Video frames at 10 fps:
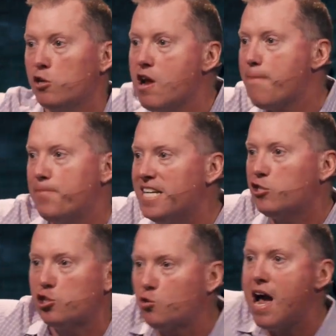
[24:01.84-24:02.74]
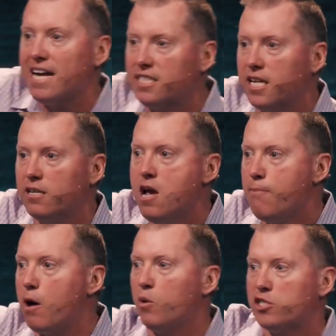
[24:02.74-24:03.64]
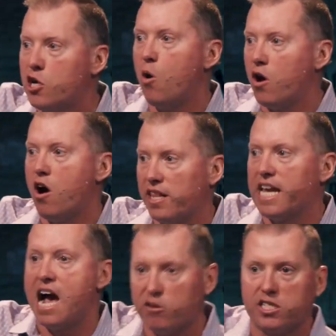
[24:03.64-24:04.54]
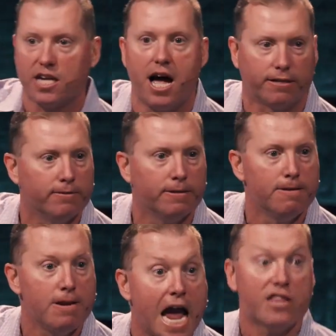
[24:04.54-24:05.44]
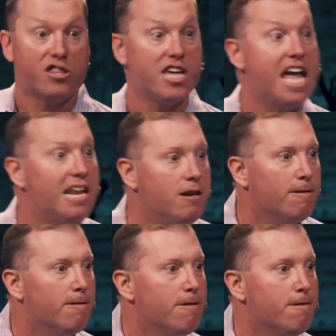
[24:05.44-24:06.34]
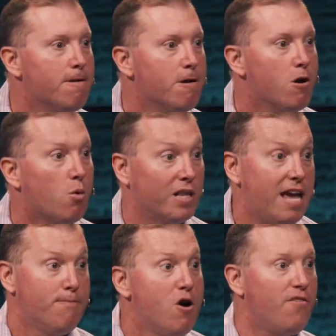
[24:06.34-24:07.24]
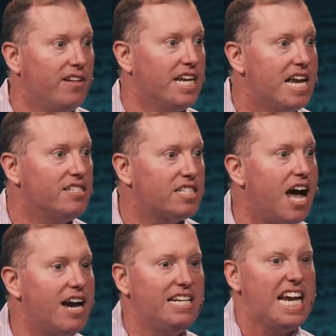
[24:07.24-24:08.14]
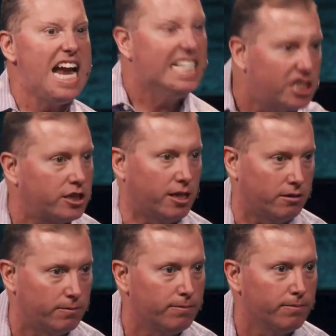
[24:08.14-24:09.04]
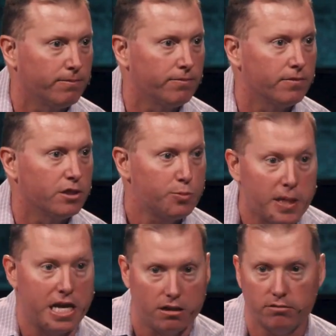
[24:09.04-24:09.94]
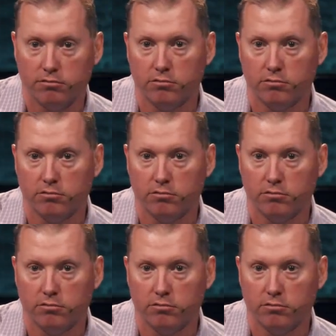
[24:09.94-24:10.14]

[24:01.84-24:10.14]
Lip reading: to not be distracted by what's going on the outside. And then when they move on the inside, instant speed,